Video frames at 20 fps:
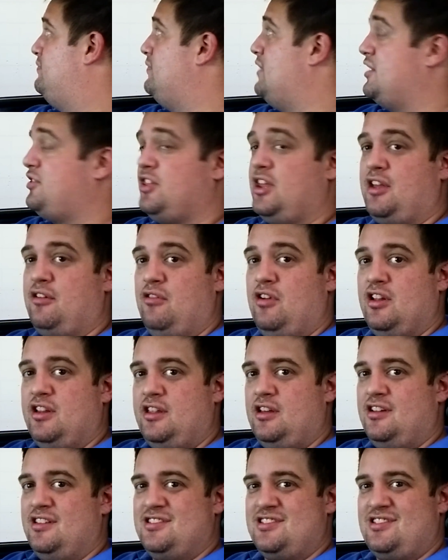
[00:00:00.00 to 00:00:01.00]
Nothing
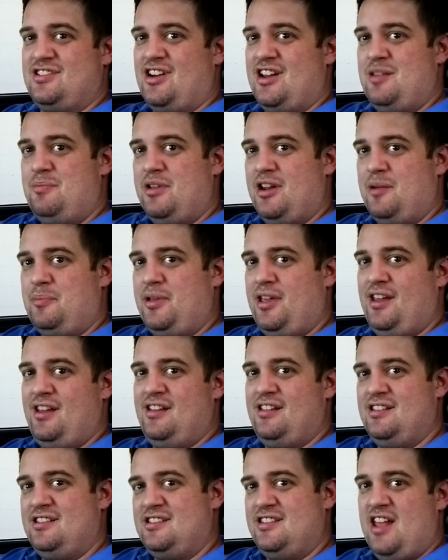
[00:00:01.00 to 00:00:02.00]
really. There's a tiny bit up here.
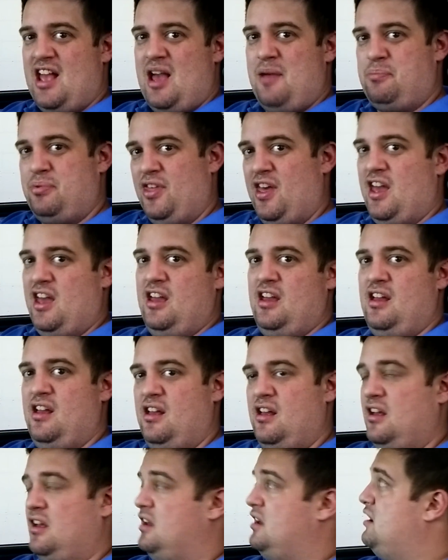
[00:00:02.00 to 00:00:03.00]
It's damp
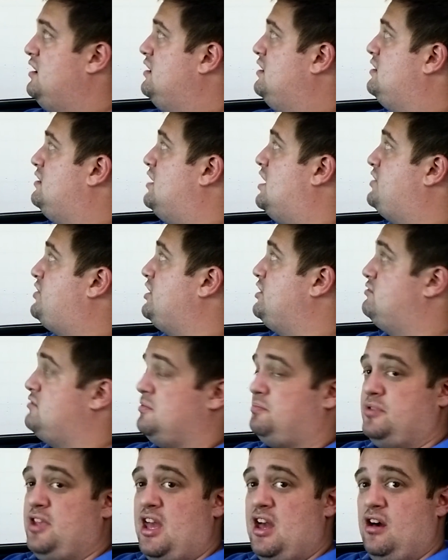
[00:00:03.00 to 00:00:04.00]
there. Nothing
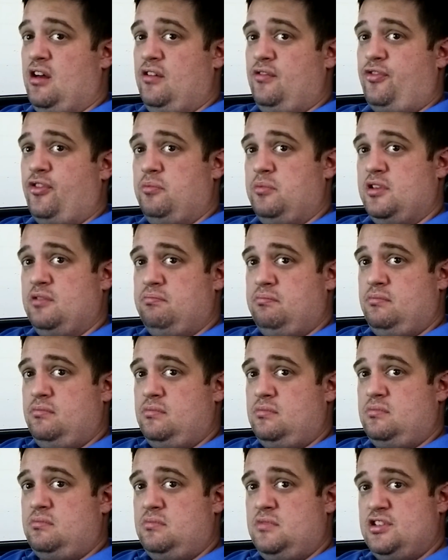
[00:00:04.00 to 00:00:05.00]
dripped down
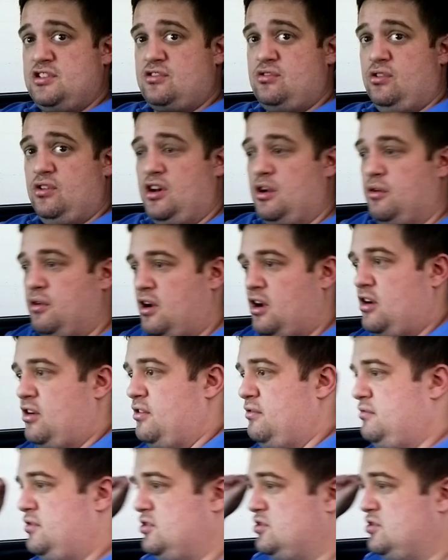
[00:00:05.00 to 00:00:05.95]
from this corner where it